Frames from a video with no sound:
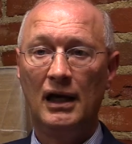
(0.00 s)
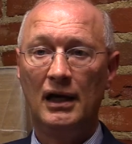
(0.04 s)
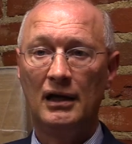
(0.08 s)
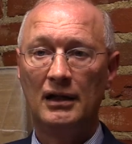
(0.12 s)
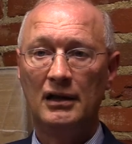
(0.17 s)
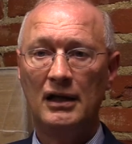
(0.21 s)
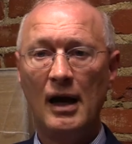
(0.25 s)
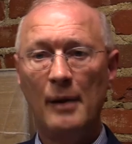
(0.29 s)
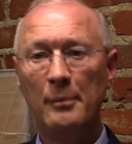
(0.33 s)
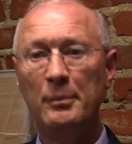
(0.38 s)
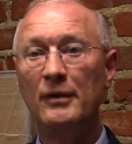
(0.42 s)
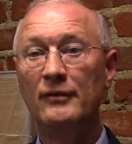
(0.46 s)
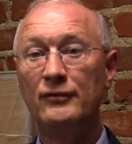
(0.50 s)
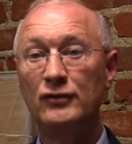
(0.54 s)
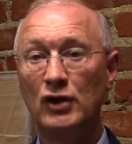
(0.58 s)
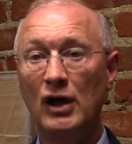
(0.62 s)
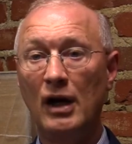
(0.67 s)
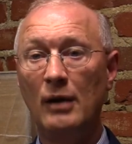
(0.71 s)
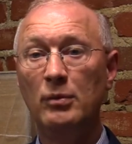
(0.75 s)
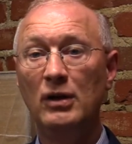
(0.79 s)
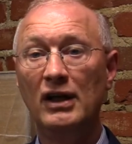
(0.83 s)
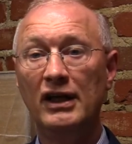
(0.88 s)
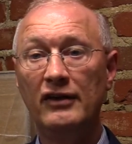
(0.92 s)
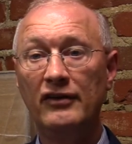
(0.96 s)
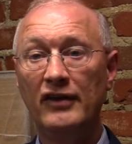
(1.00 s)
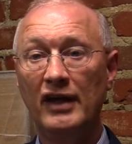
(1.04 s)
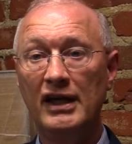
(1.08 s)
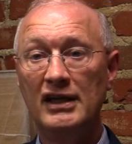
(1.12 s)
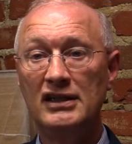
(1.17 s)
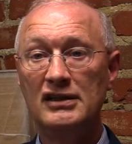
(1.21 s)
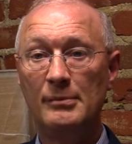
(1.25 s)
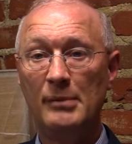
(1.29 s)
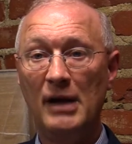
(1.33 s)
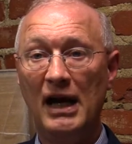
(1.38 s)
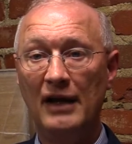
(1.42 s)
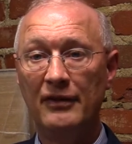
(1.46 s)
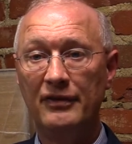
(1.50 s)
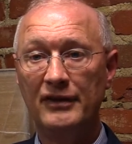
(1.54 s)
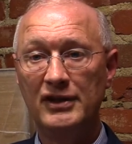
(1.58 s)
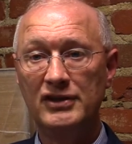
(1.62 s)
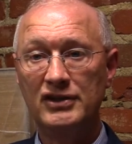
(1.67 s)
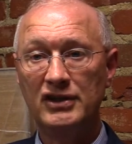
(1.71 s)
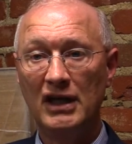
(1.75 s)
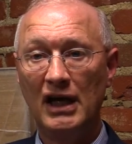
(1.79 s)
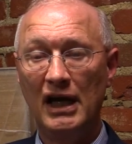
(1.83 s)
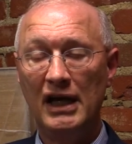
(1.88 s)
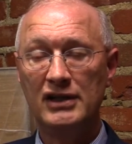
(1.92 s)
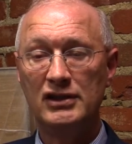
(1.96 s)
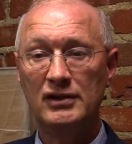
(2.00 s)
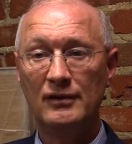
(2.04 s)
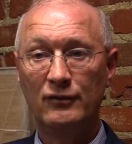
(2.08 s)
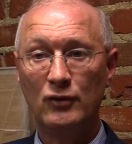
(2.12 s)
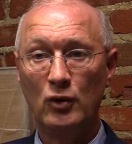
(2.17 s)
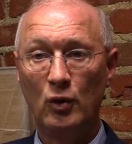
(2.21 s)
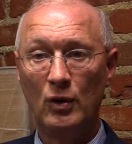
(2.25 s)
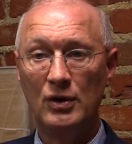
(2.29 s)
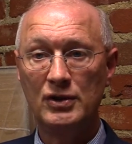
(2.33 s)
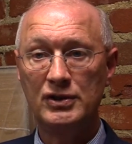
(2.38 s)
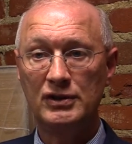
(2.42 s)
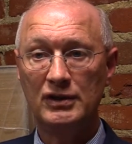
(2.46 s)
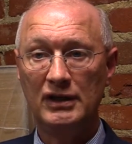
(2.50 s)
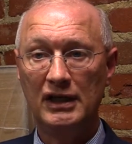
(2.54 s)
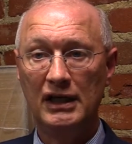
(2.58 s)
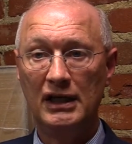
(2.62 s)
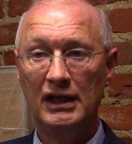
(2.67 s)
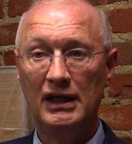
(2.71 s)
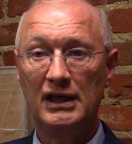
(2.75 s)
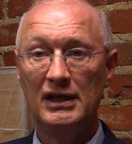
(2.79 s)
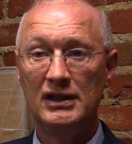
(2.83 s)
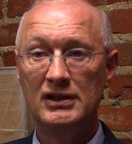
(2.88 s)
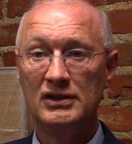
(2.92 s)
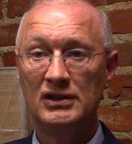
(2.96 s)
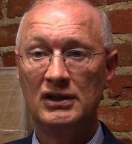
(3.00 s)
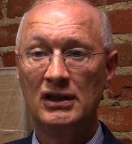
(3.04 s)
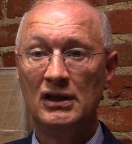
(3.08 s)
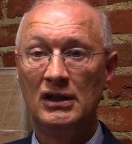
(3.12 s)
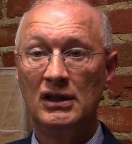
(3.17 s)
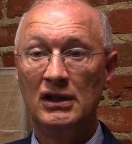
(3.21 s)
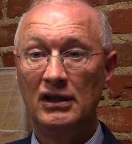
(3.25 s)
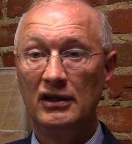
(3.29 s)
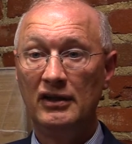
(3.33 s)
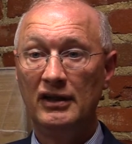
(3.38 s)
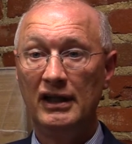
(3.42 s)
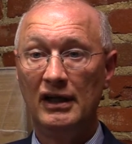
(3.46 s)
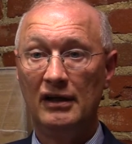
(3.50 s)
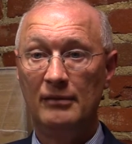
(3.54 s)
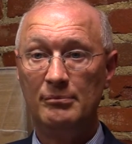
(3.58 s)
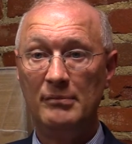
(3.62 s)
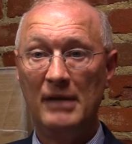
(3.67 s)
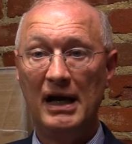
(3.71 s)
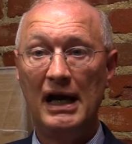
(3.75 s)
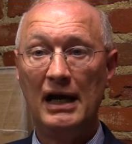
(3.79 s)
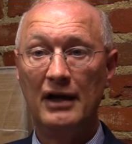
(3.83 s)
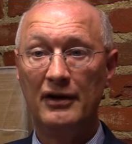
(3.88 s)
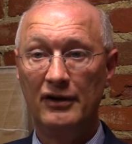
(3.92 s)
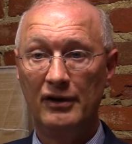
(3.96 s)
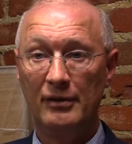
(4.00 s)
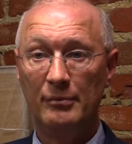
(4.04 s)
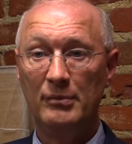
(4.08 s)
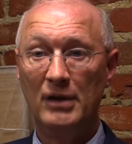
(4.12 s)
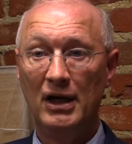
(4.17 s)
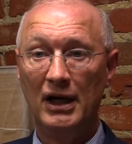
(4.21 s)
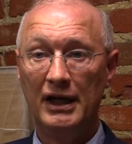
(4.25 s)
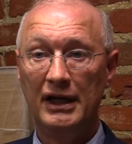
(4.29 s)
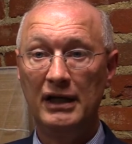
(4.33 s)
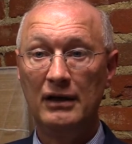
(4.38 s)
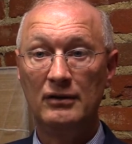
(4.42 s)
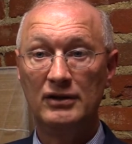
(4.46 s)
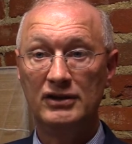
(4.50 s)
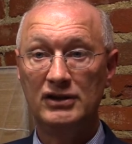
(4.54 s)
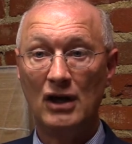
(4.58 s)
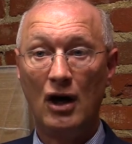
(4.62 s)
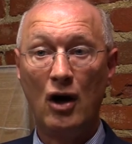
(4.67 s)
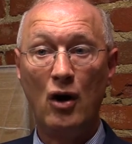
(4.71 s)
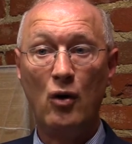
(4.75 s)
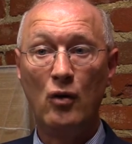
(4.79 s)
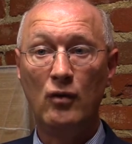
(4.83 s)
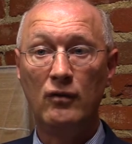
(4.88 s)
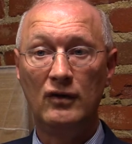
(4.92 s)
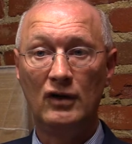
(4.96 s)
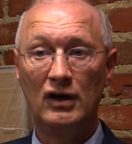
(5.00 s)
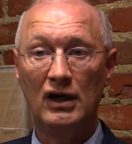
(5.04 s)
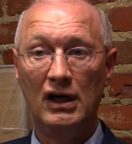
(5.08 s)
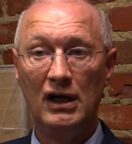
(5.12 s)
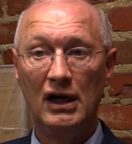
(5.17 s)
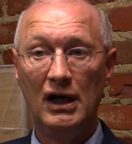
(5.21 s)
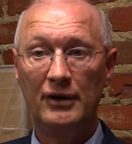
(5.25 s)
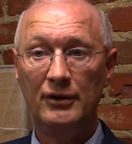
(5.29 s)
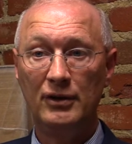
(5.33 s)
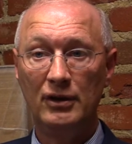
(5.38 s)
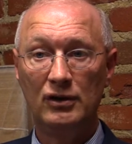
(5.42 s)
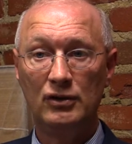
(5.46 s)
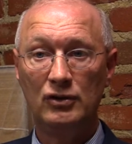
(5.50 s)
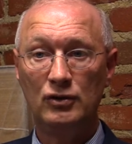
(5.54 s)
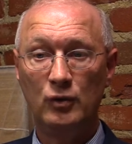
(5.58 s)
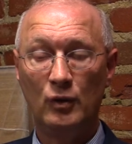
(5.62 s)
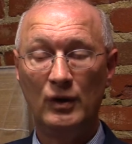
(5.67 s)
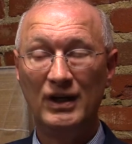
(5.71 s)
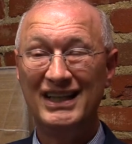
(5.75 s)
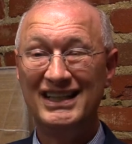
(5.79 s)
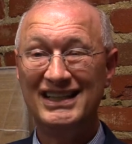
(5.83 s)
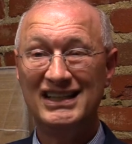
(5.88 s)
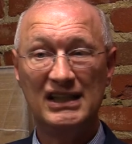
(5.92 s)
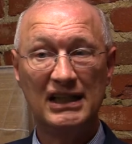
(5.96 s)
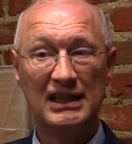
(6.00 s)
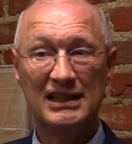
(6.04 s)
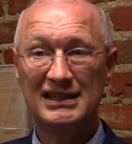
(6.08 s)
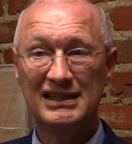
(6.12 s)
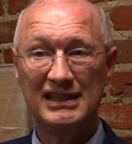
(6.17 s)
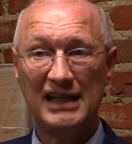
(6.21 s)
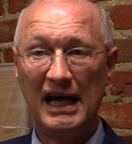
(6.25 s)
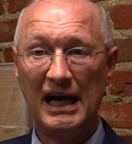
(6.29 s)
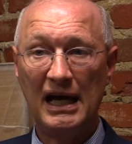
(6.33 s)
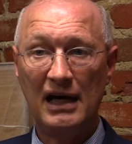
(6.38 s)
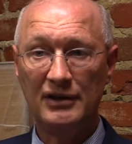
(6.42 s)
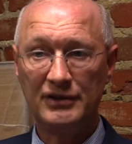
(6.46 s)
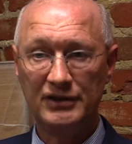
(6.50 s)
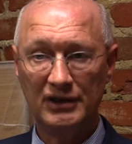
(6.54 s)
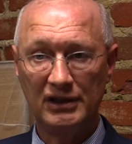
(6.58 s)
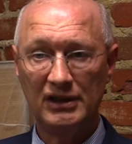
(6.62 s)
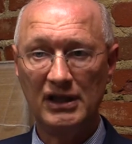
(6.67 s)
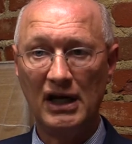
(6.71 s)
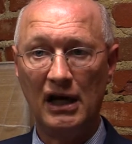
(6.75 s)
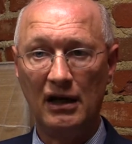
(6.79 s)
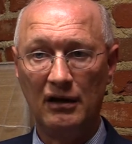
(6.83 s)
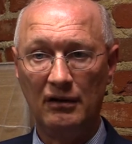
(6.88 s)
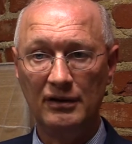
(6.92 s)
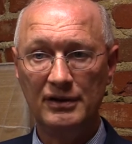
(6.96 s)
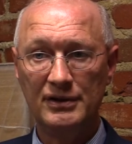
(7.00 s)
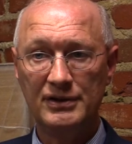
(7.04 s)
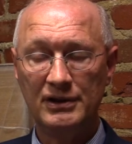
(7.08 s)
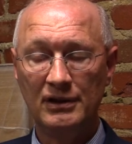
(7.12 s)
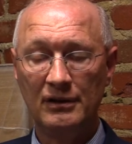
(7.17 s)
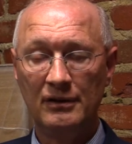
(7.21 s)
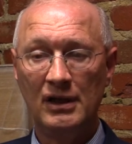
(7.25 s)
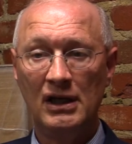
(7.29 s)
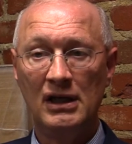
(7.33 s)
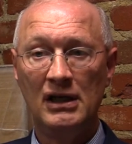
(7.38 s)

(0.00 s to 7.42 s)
A couple of troubling things about this case, of course, is the amount of the money was over $126,000.